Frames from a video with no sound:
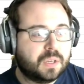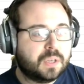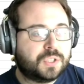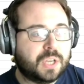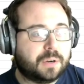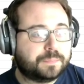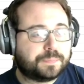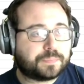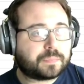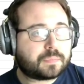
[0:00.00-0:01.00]
So
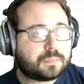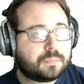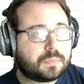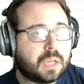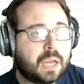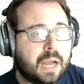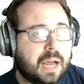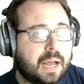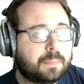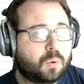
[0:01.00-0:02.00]

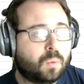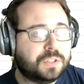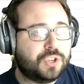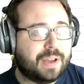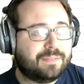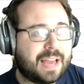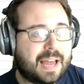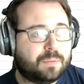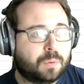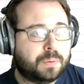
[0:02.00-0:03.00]
once you have
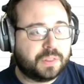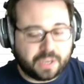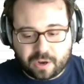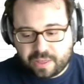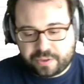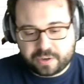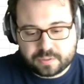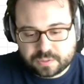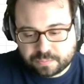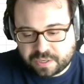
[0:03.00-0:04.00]
that, we'll put the author.
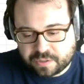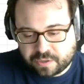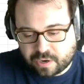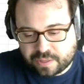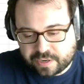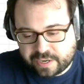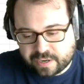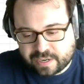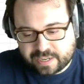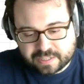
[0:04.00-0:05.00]
So we know the author
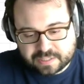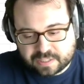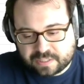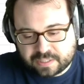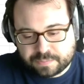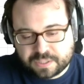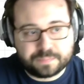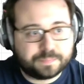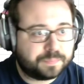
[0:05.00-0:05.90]
here is Simpson.